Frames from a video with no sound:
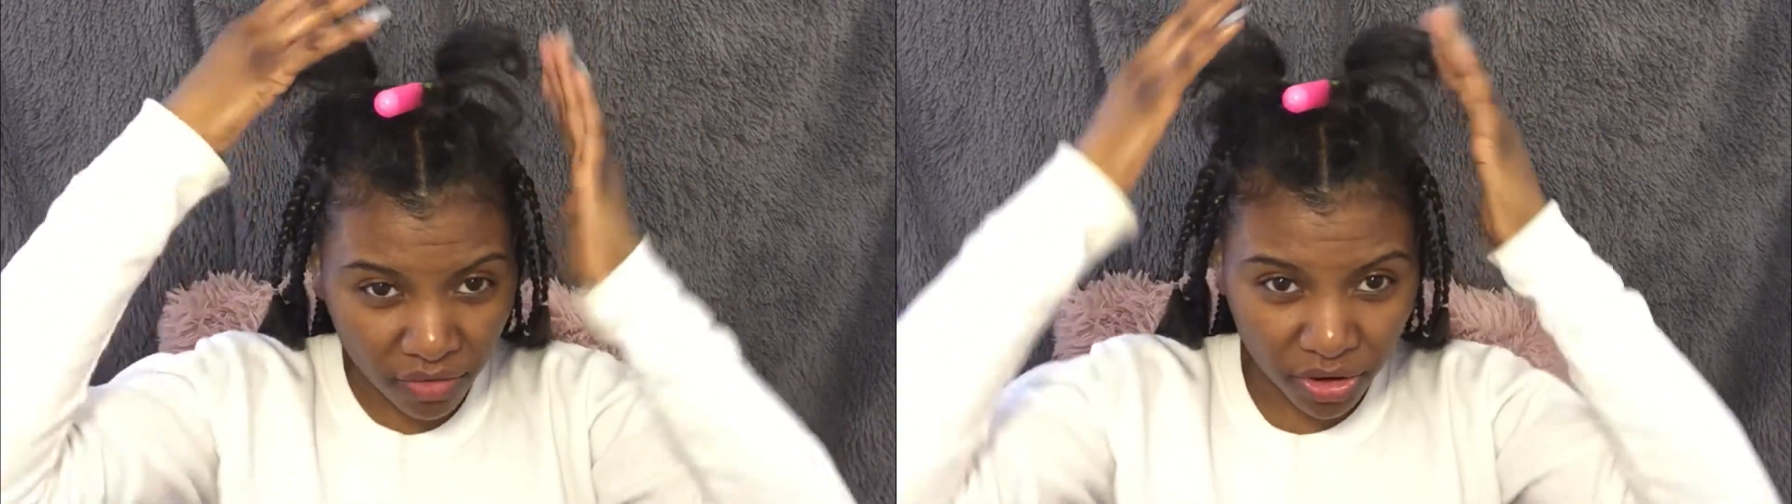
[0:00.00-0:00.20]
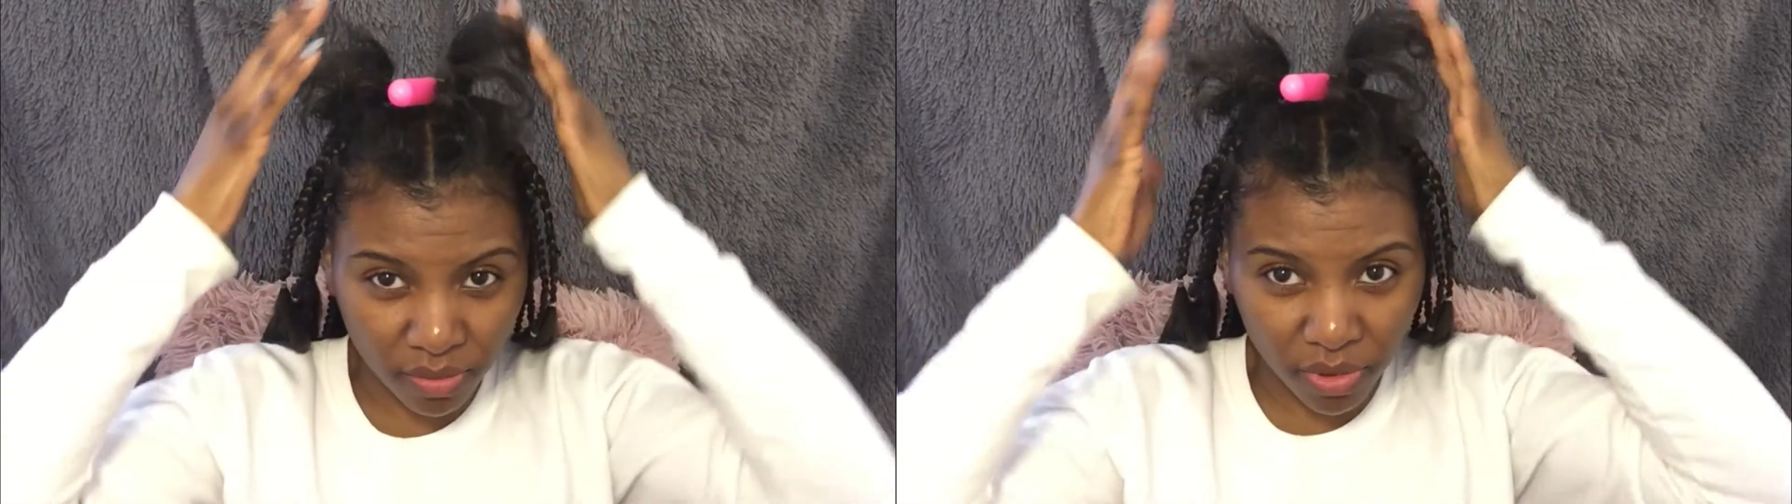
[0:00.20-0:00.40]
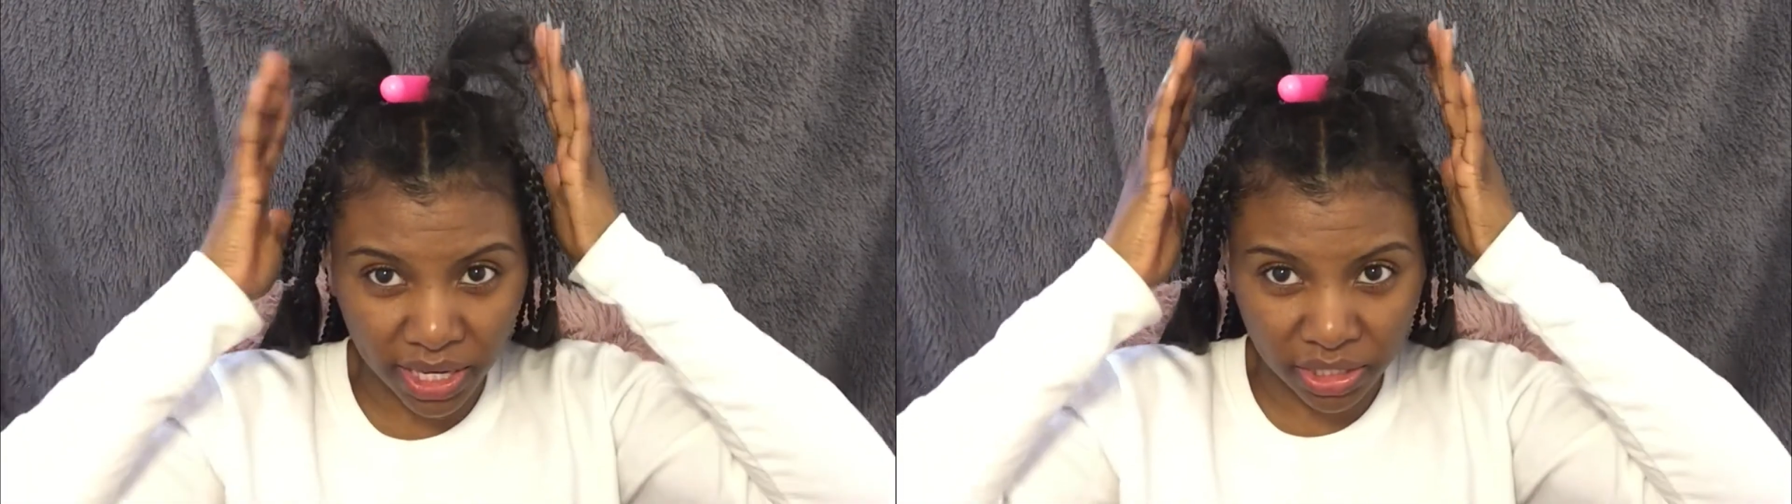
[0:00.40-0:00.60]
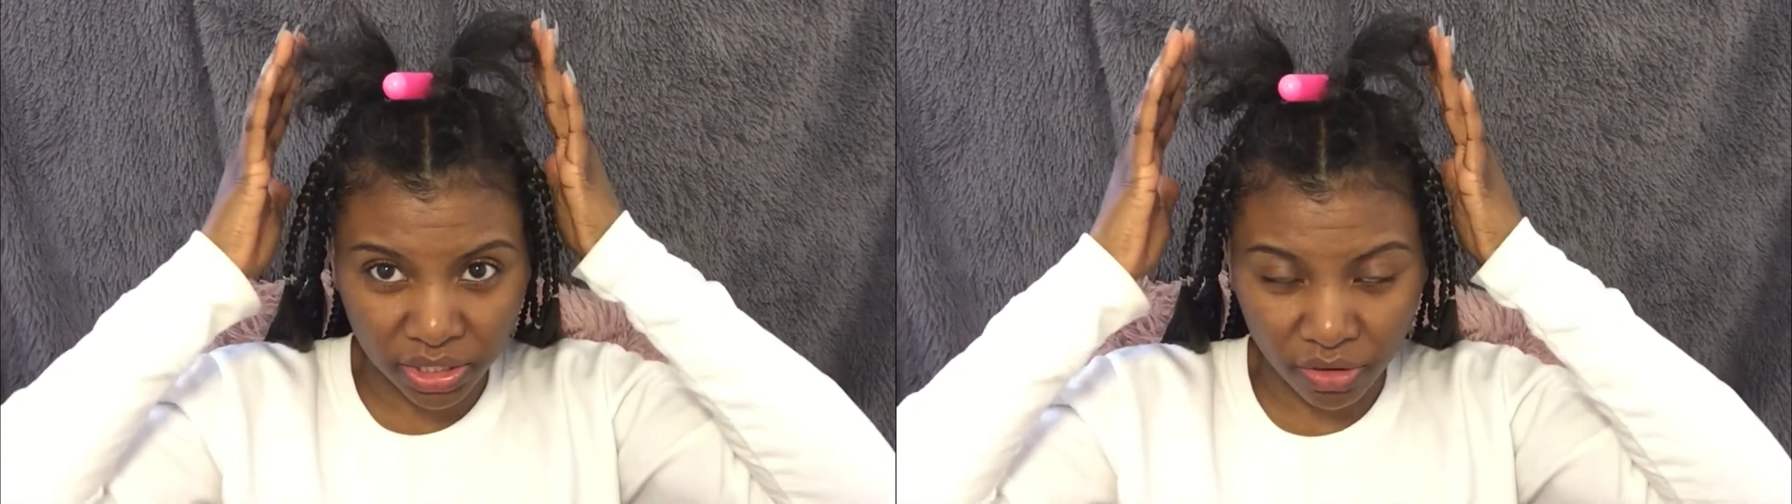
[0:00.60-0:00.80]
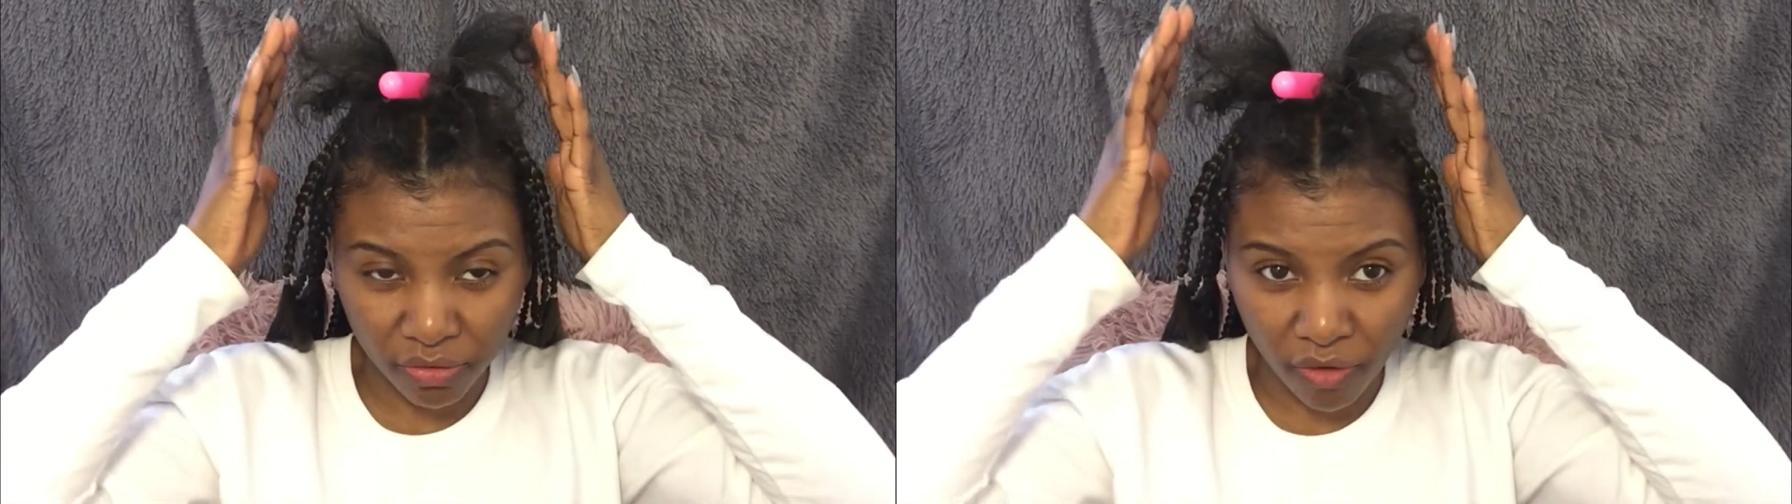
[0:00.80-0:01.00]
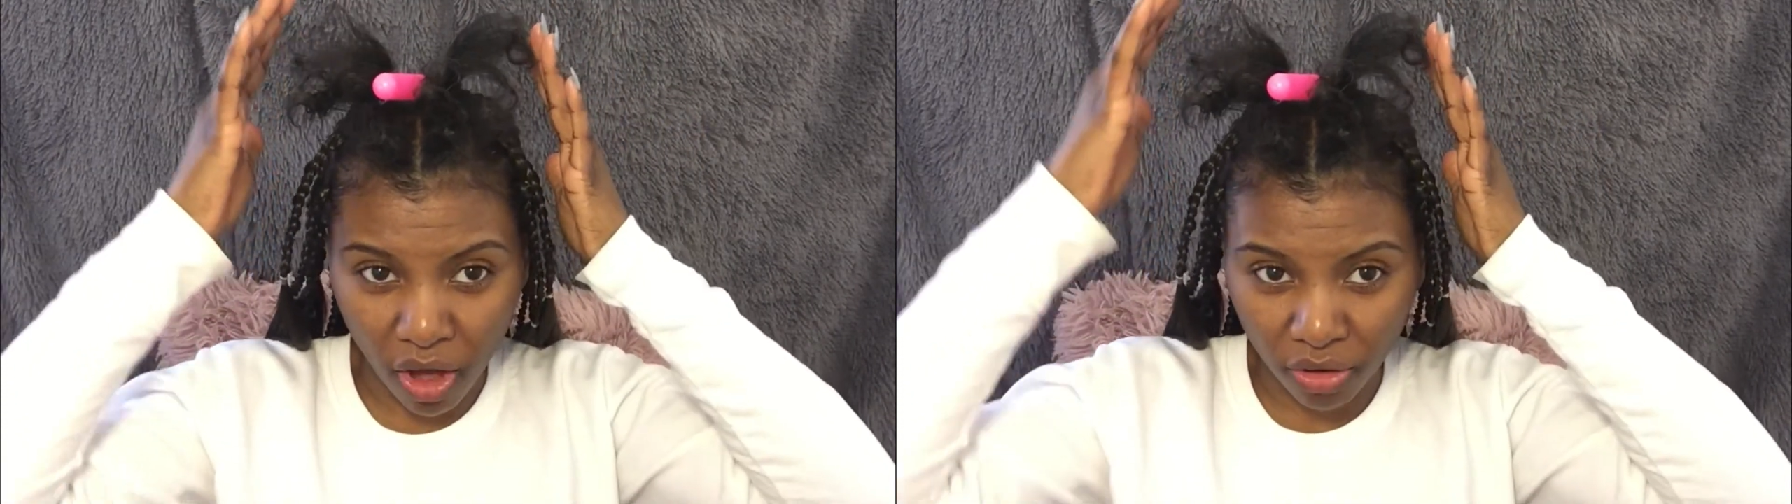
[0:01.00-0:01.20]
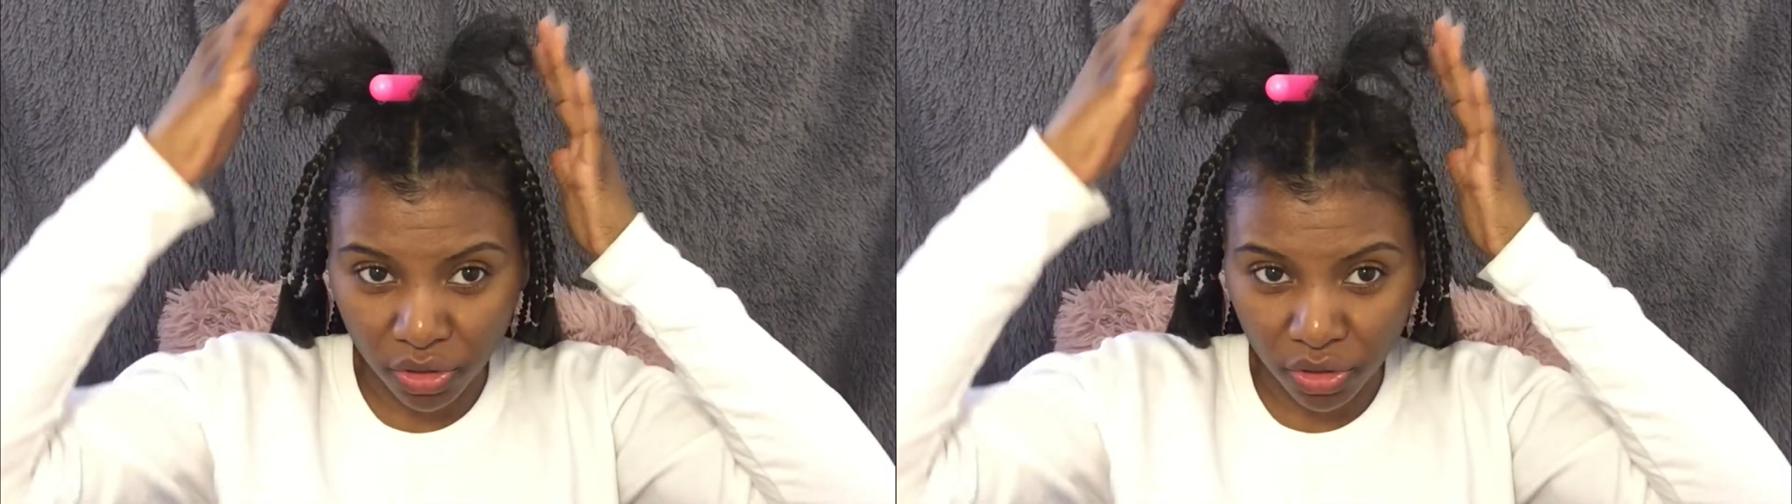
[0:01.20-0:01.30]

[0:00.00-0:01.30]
your braid is gonna fall,